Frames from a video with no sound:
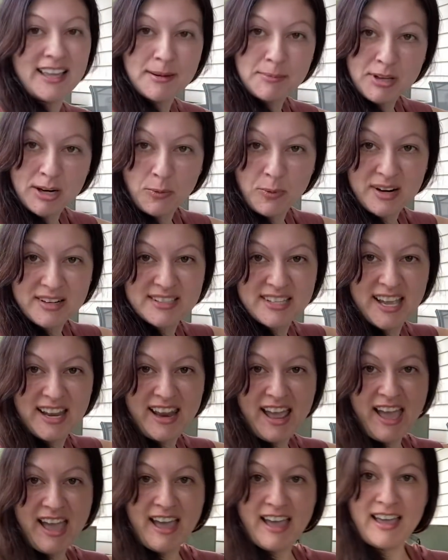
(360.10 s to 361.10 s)
I'm gonna wear
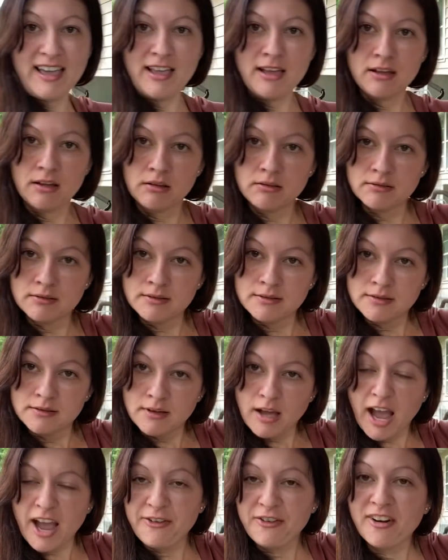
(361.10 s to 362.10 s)
today.
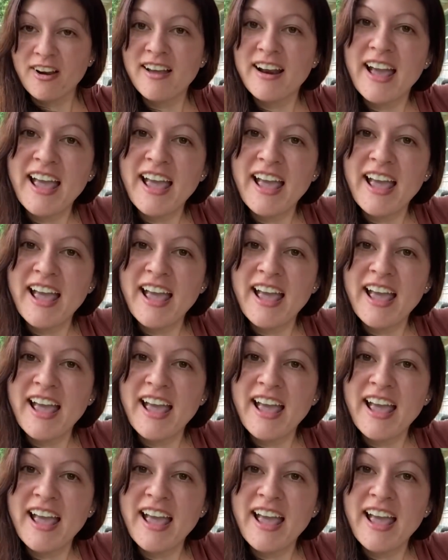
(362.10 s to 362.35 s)
I forgot I